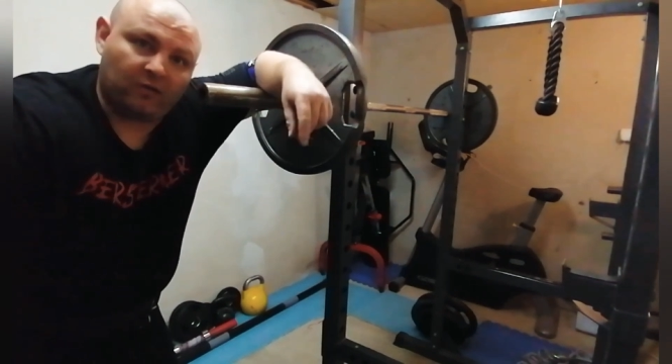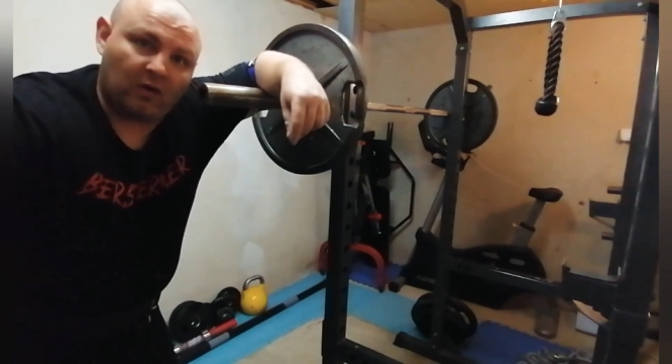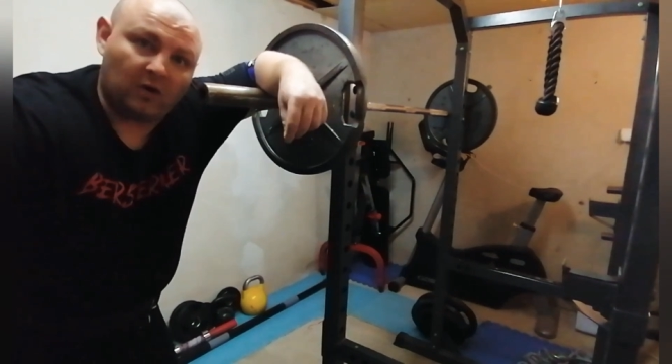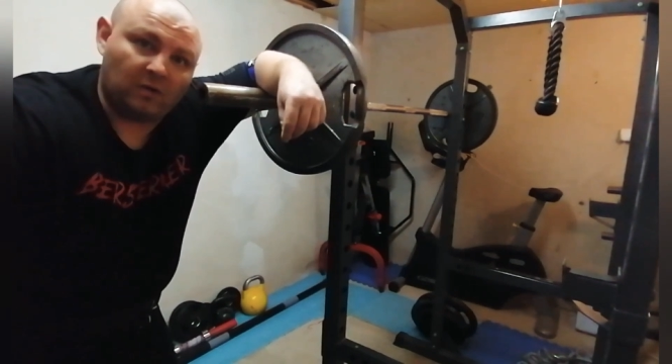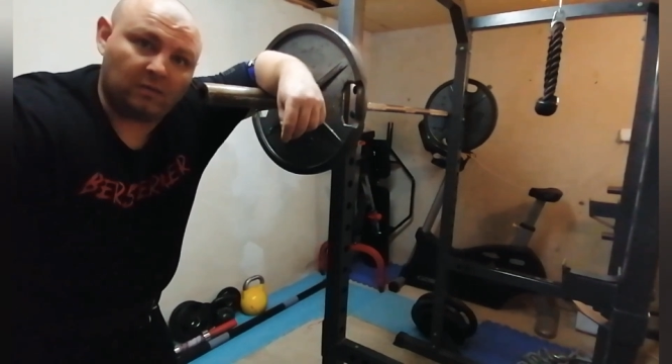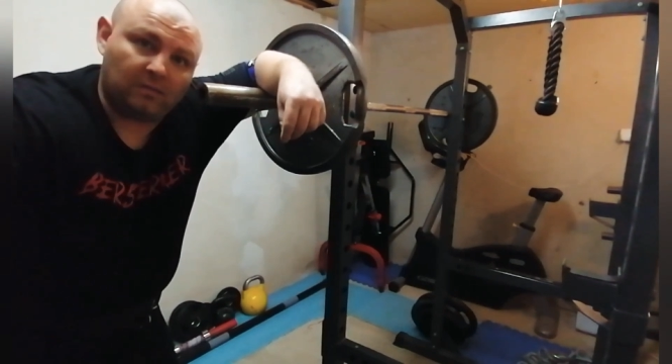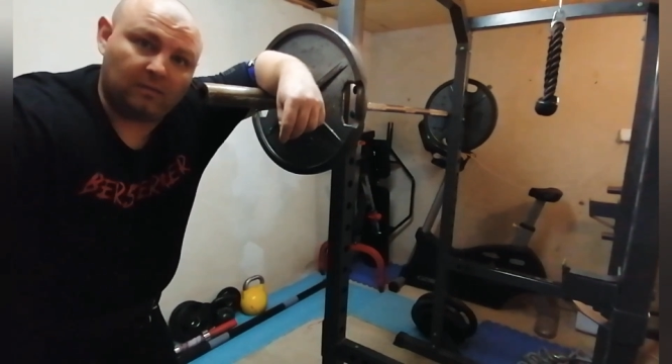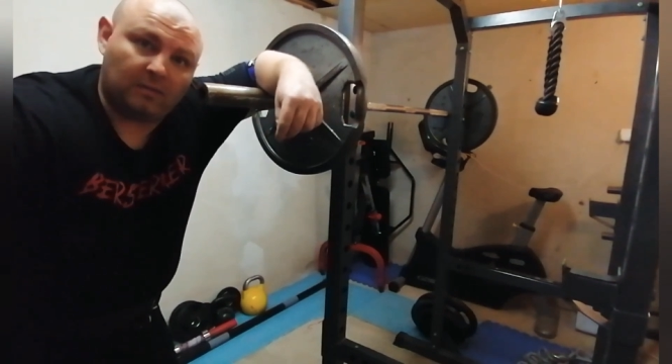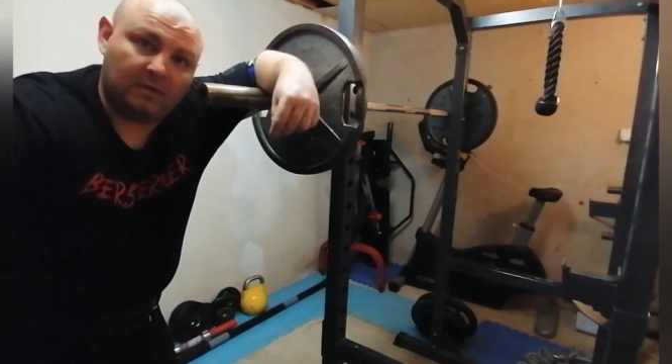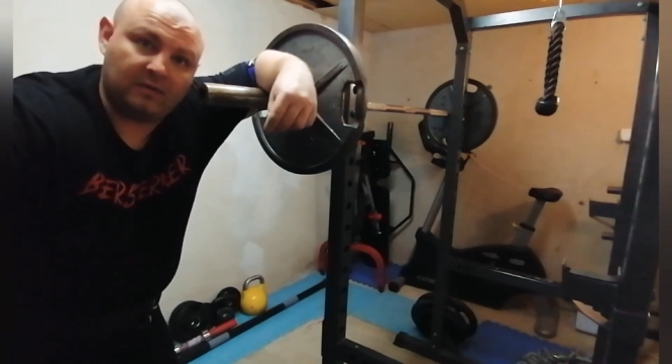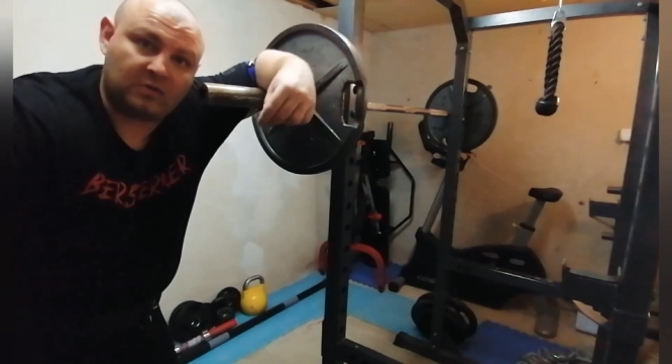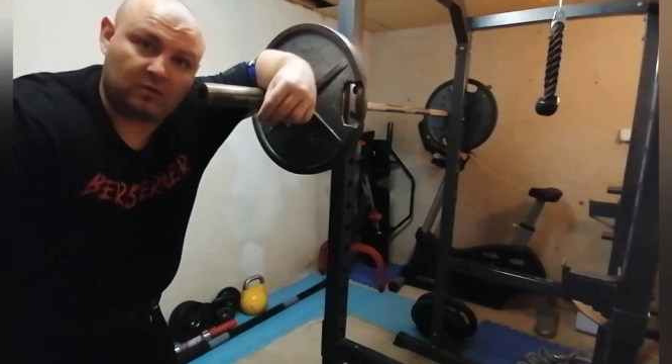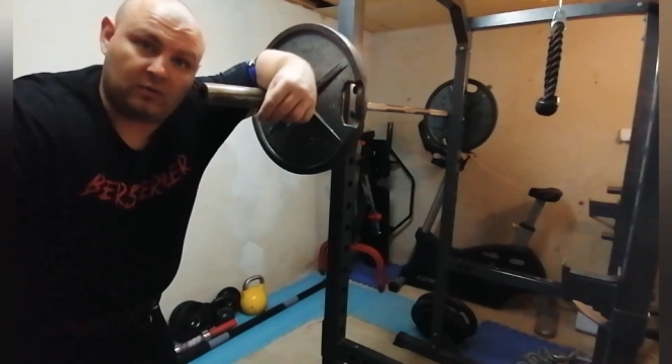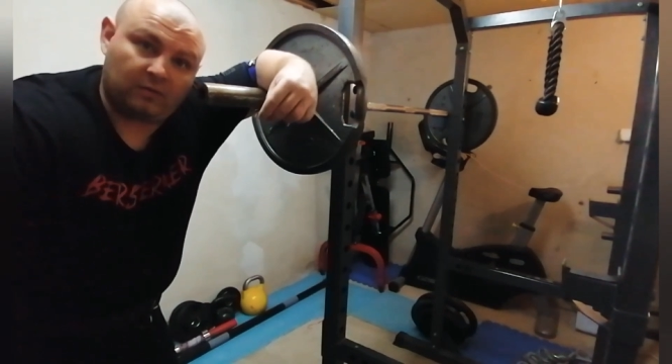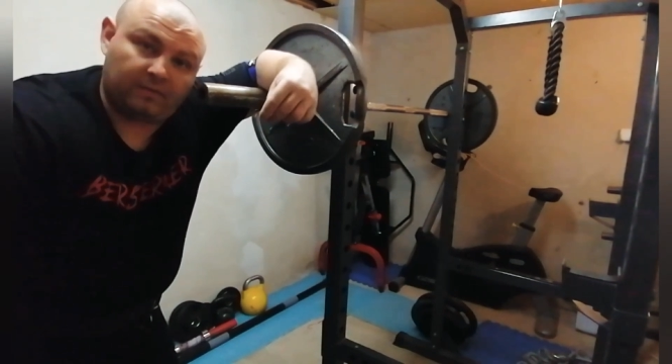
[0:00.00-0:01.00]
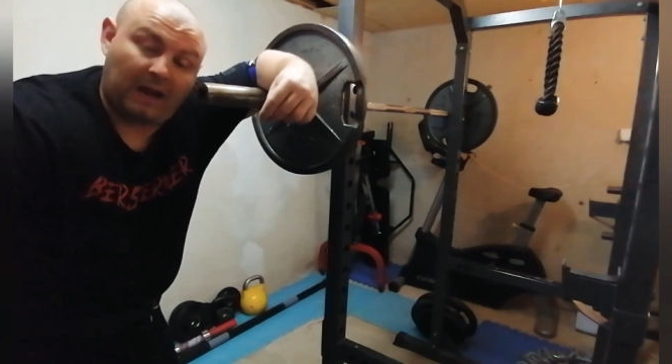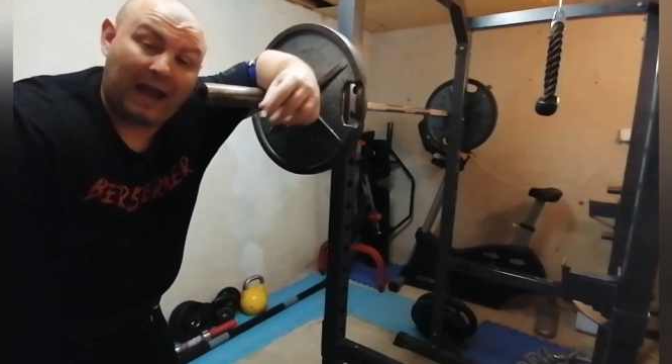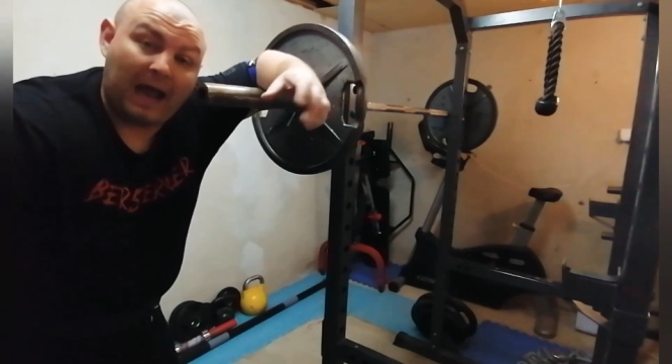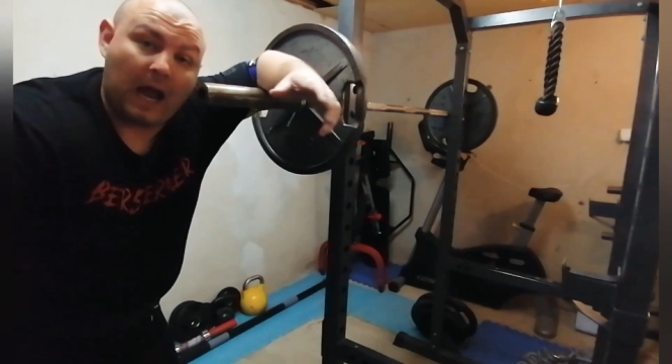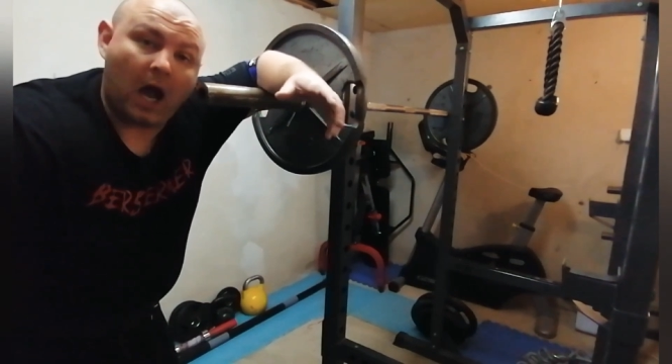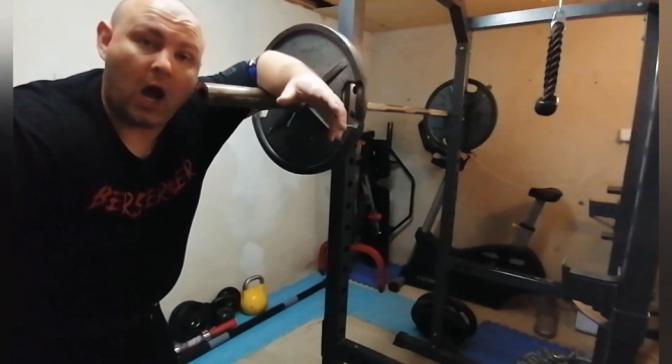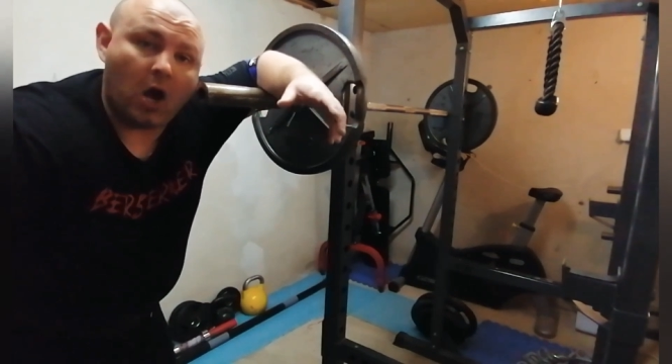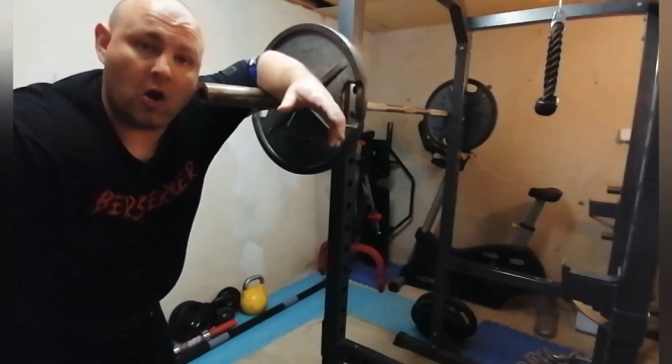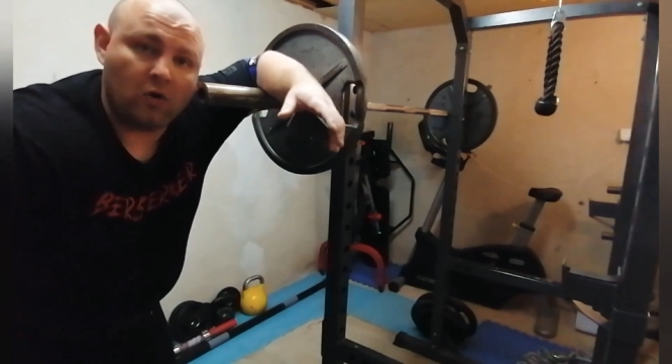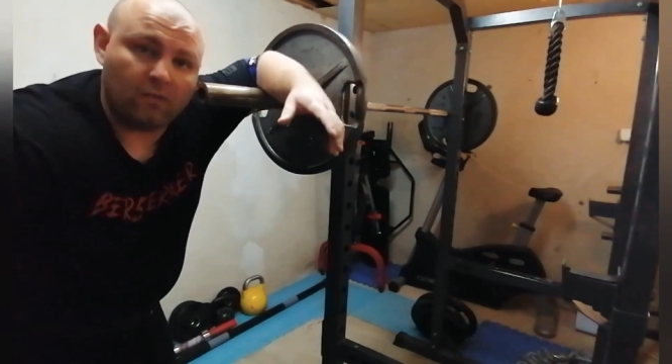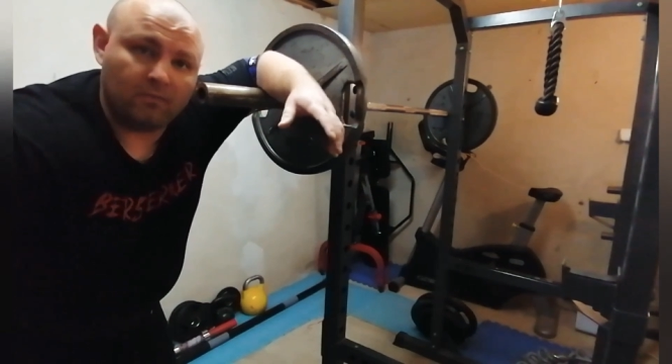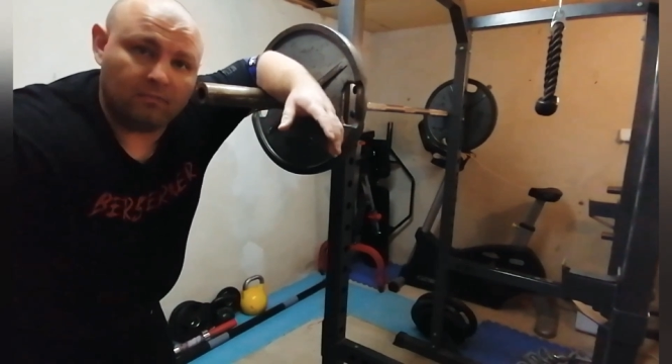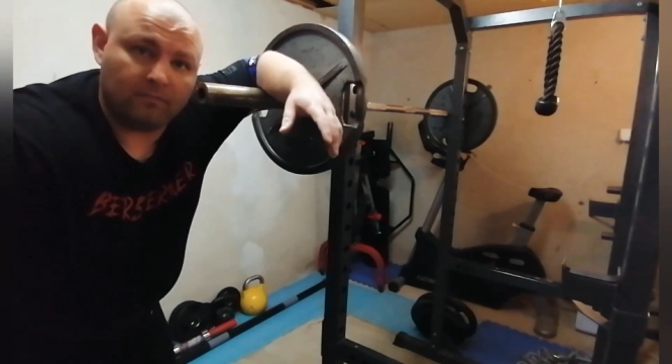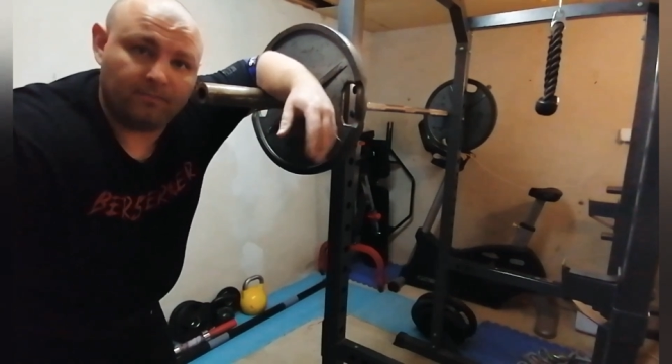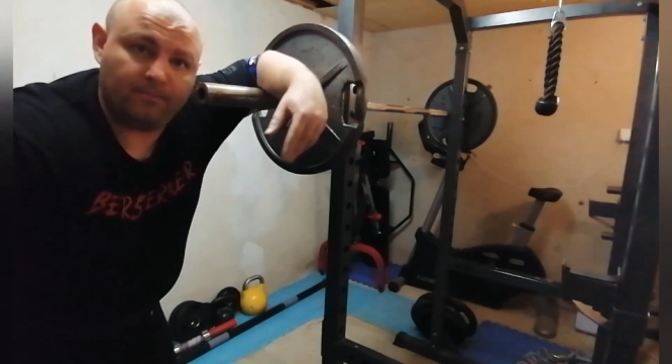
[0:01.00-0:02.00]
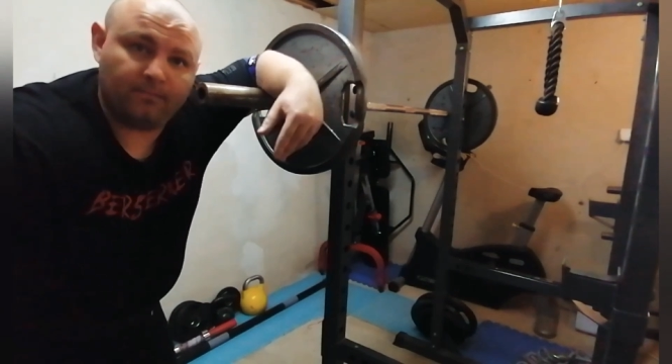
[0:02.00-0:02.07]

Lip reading: your own sort of at-home